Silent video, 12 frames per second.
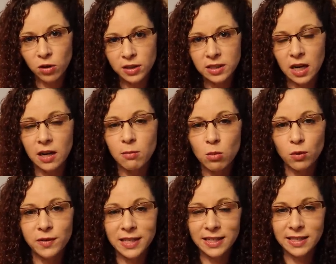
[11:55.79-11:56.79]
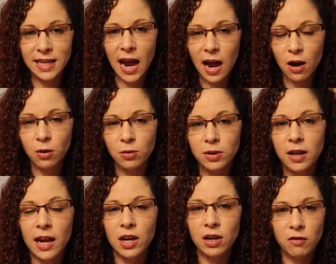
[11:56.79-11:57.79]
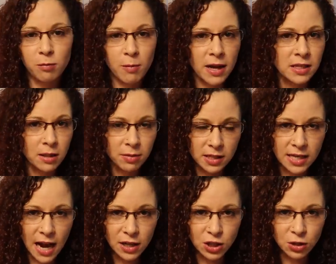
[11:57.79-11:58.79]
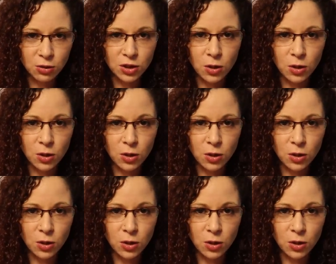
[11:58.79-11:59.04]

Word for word: work done and moved it down, it could have messed up the tattoo.